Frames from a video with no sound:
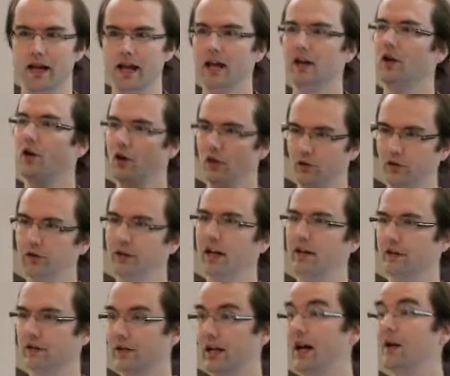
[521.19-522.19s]
and all
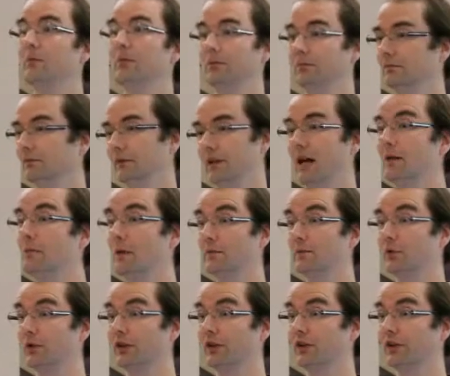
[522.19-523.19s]
together come
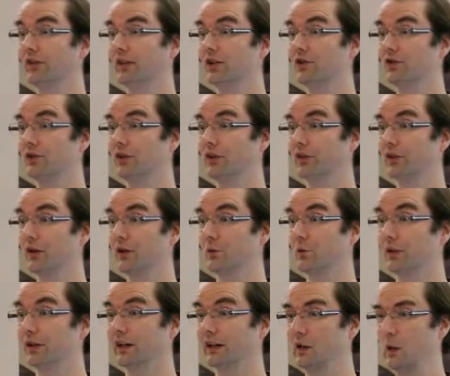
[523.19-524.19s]
up with a decision that's going
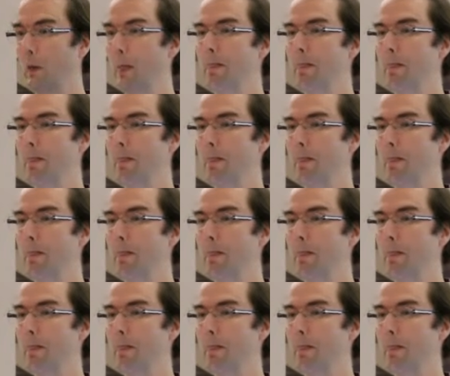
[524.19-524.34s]
to work.